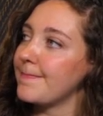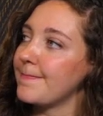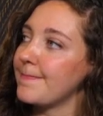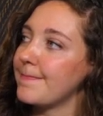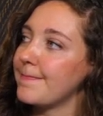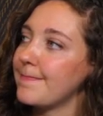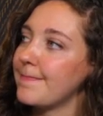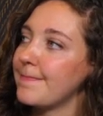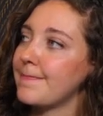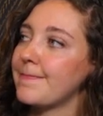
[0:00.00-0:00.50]

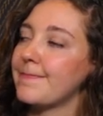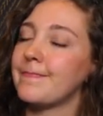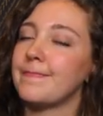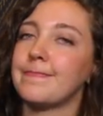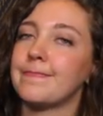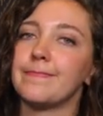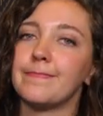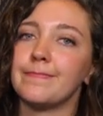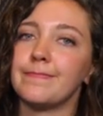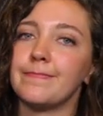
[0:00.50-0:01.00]

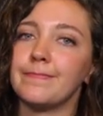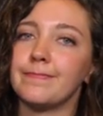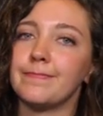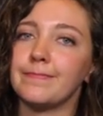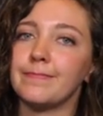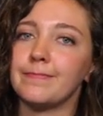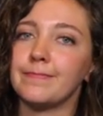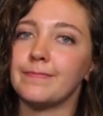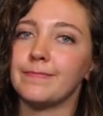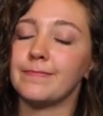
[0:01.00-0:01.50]

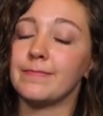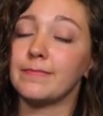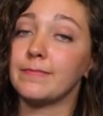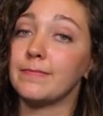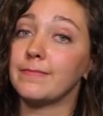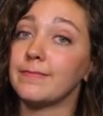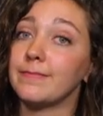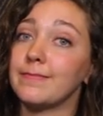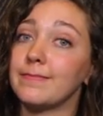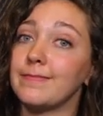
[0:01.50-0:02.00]

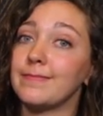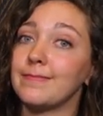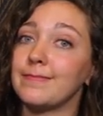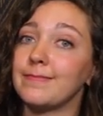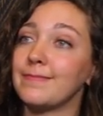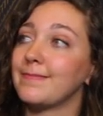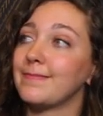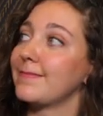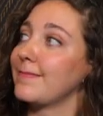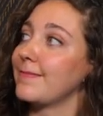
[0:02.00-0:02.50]

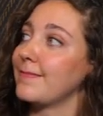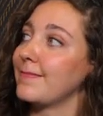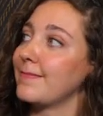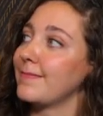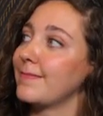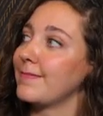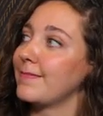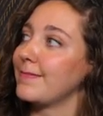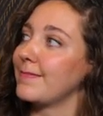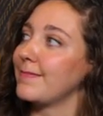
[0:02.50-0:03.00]

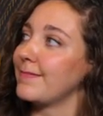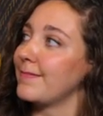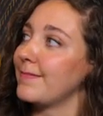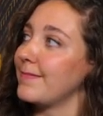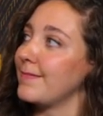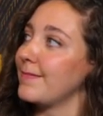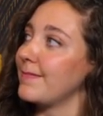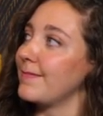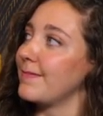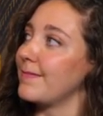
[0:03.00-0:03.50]

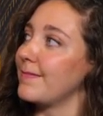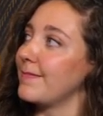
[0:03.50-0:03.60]
The person shown says nothing.